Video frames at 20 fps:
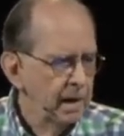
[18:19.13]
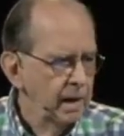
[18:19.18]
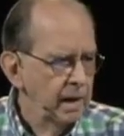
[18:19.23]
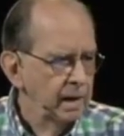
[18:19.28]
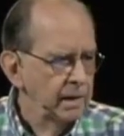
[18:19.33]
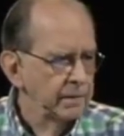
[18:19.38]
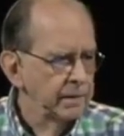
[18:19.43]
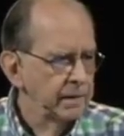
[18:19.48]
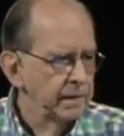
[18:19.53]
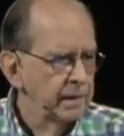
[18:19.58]

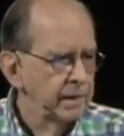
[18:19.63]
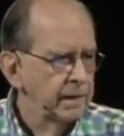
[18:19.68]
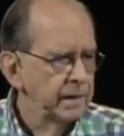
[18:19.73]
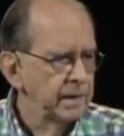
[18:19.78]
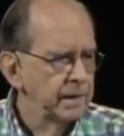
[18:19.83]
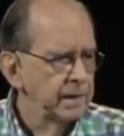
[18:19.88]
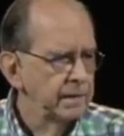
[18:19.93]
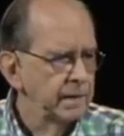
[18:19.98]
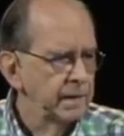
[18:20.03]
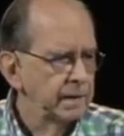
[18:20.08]

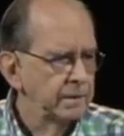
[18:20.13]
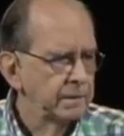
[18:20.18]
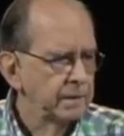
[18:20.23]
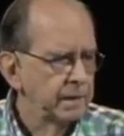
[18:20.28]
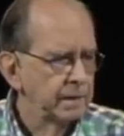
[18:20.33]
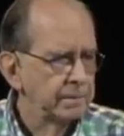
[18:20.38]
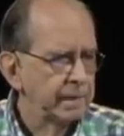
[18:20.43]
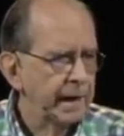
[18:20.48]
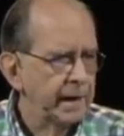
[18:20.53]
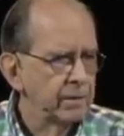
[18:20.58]

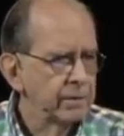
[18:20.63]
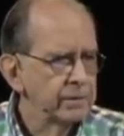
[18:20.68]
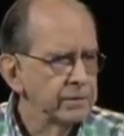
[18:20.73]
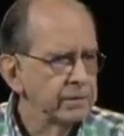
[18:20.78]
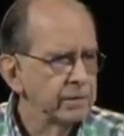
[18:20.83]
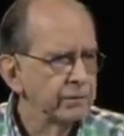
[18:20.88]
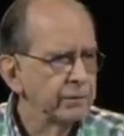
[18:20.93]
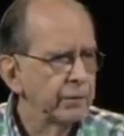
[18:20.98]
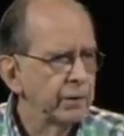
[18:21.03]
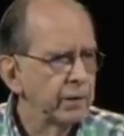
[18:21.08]
It powers
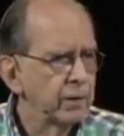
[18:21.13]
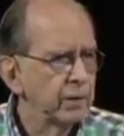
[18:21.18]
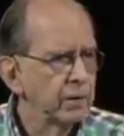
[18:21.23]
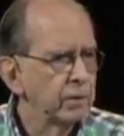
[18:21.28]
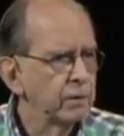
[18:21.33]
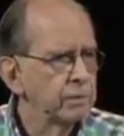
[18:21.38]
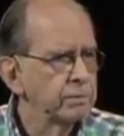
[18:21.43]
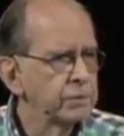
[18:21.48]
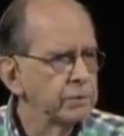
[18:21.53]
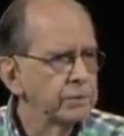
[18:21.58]
the frontal
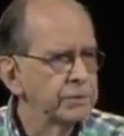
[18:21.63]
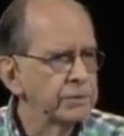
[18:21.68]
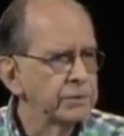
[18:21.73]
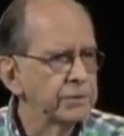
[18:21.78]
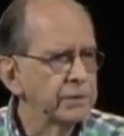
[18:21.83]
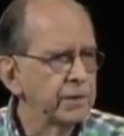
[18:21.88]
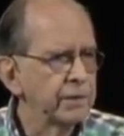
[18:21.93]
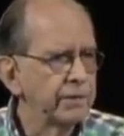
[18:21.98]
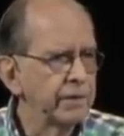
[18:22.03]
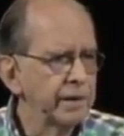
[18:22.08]
lobes, which is
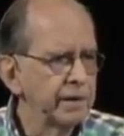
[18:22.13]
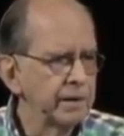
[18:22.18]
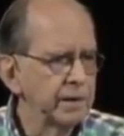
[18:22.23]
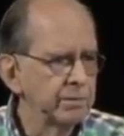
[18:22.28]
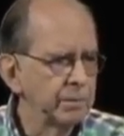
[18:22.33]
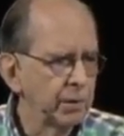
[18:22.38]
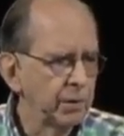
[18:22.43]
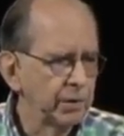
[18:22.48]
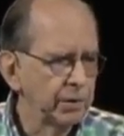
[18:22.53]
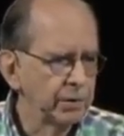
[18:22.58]
the
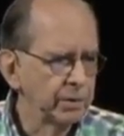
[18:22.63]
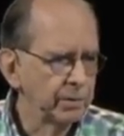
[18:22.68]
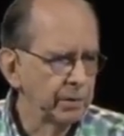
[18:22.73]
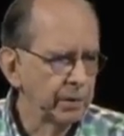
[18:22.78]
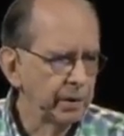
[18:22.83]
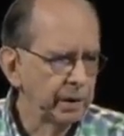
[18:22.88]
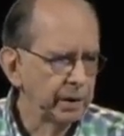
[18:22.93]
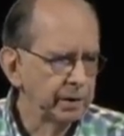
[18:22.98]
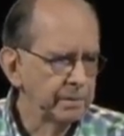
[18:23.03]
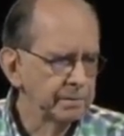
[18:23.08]
thinking part of your
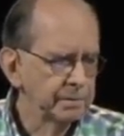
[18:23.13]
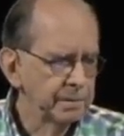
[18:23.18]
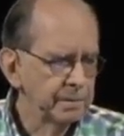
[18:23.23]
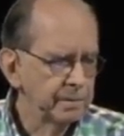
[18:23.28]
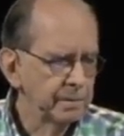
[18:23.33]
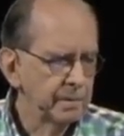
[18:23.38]
brain.